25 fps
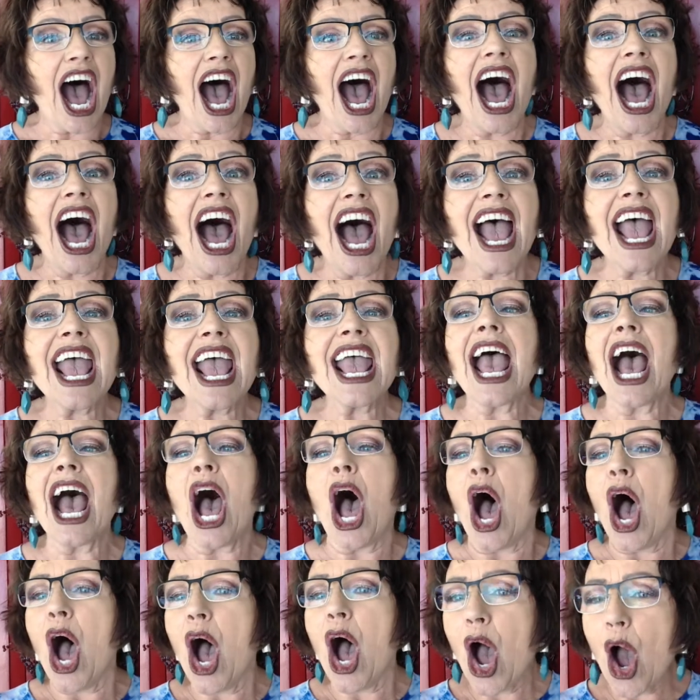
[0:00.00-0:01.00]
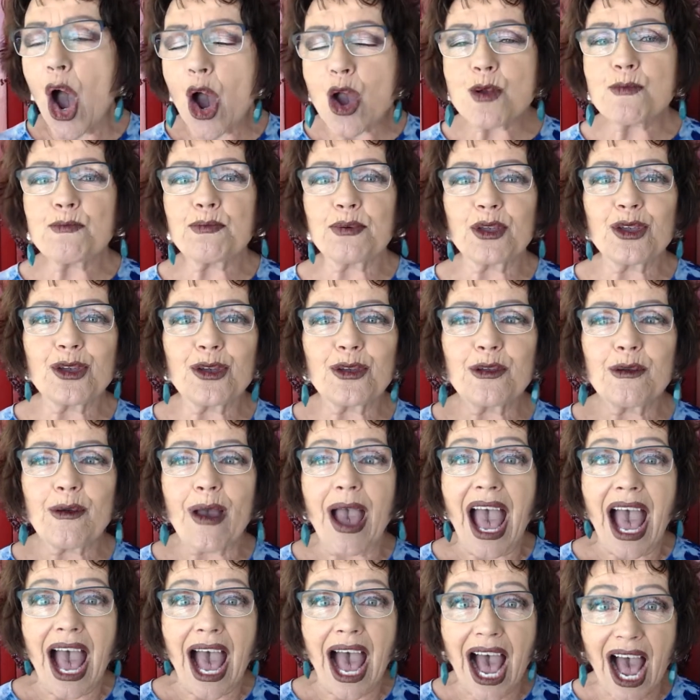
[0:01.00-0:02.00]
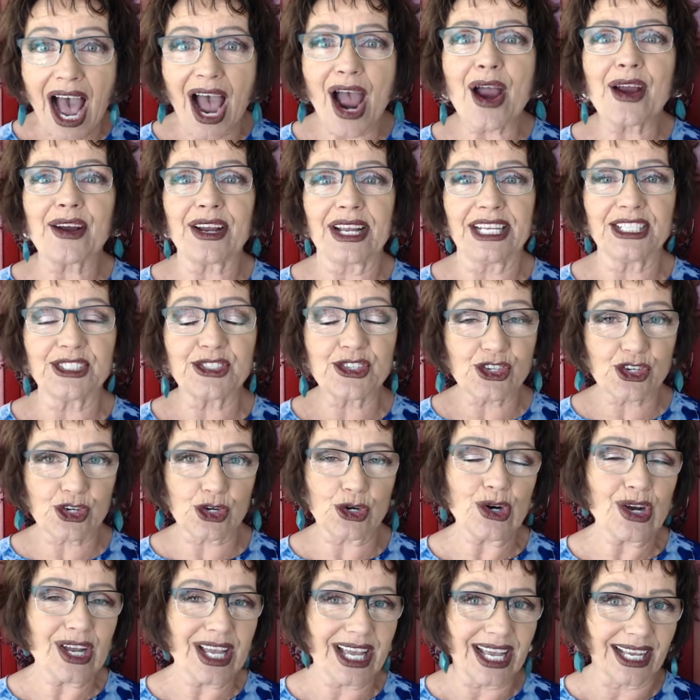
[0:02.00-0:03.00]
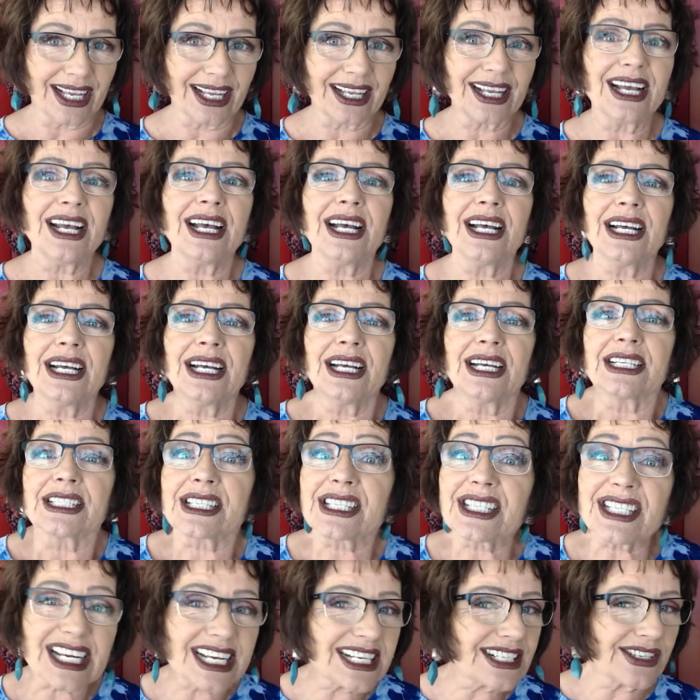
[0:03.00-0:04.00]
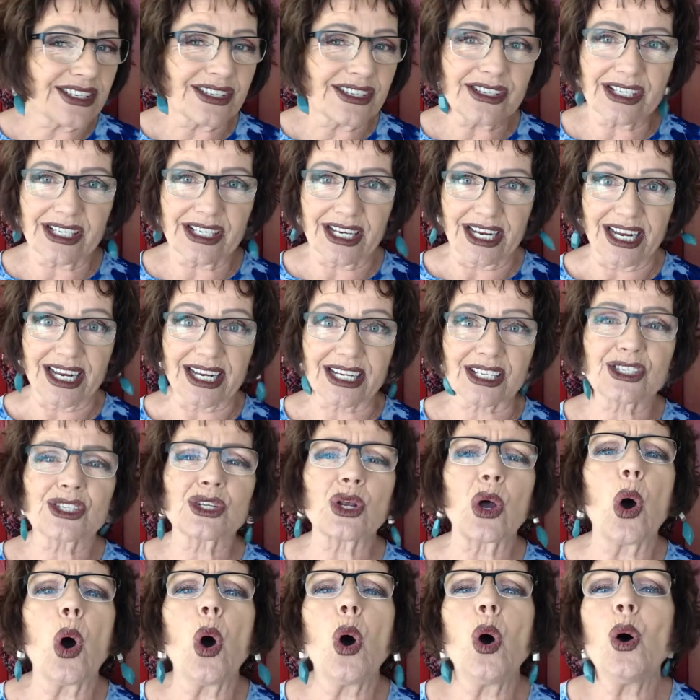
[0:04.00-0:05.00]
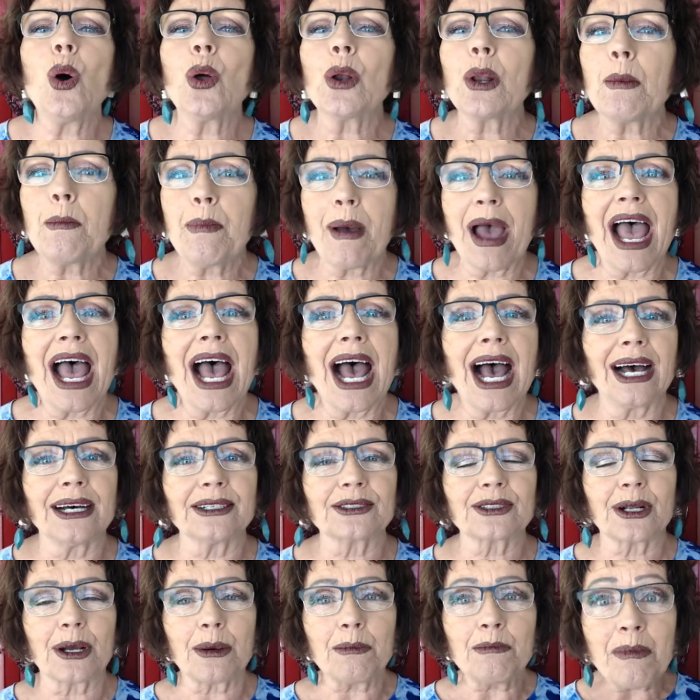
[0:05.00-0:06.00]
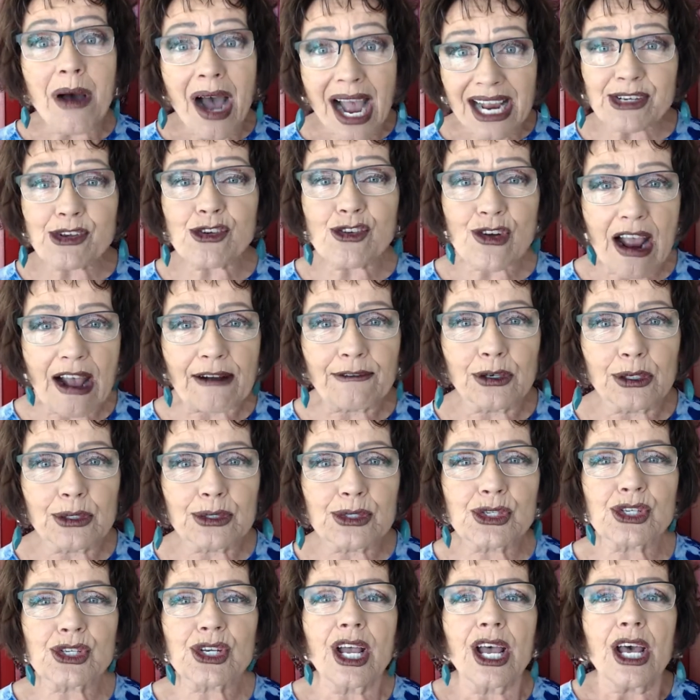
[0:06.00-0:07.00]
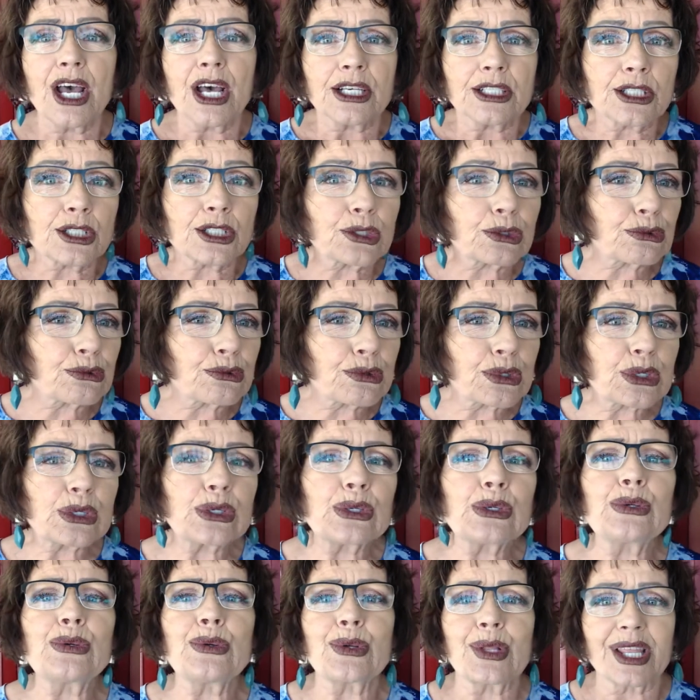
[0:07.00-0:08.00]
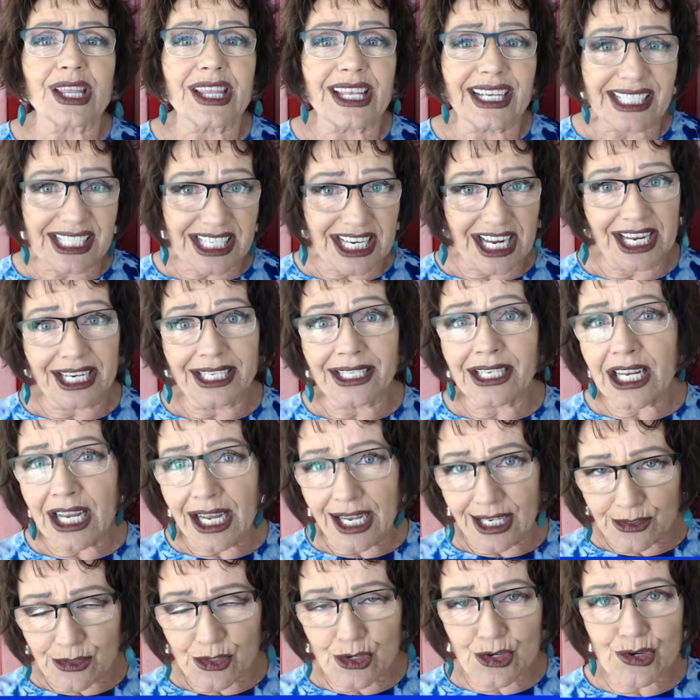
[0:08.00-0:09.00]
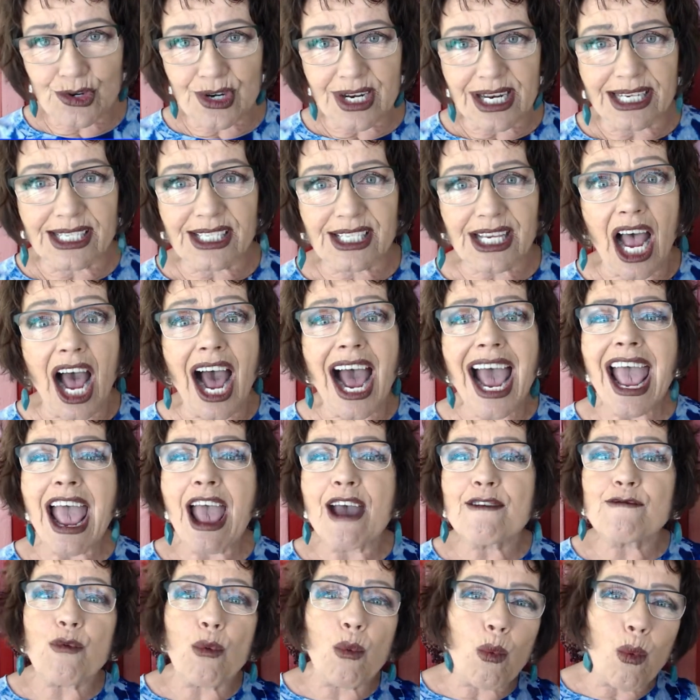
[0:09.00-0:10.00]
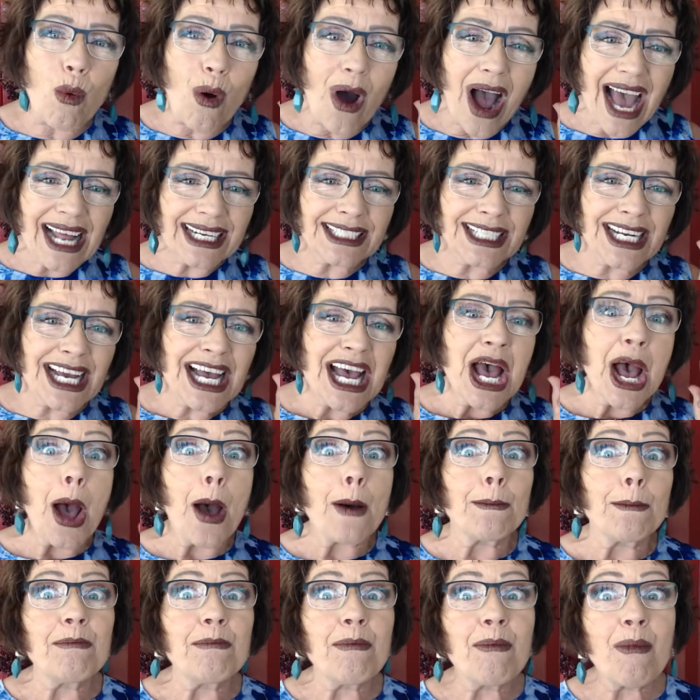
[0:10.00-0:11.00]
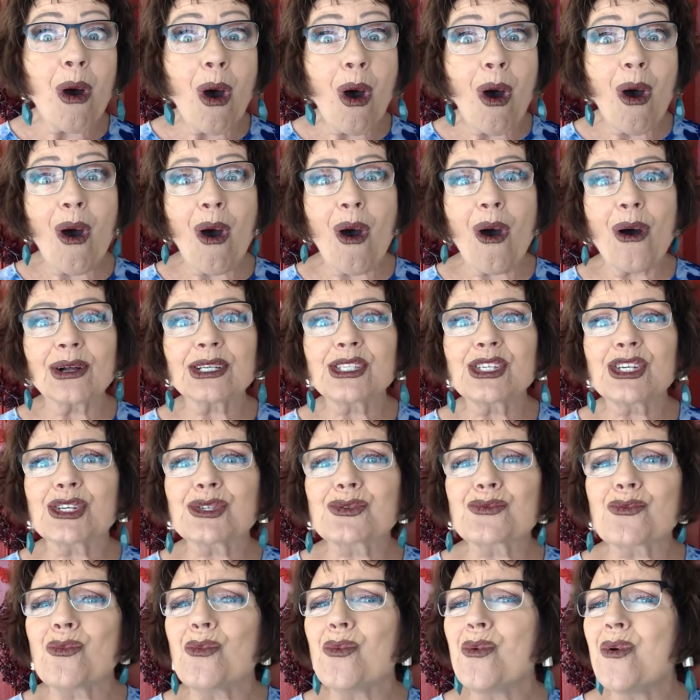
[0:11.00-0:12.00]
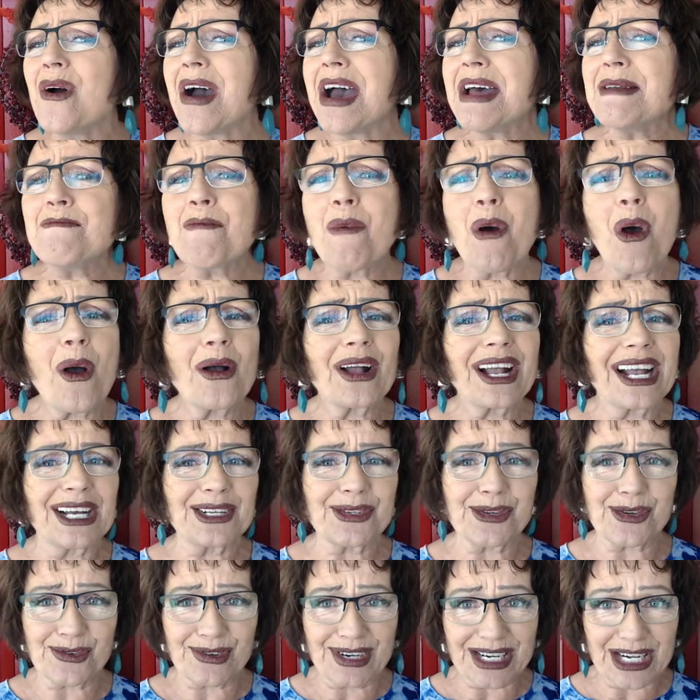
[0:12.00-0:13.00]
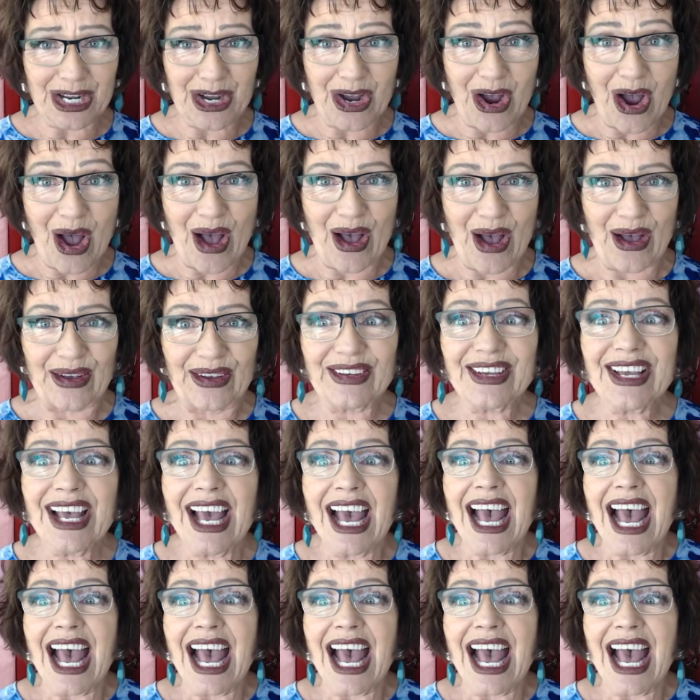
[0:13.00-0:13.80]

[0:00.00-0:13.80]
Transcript: I hope you are enjoying season 6, all about my travels through the 10 countries. I have just one more country to go.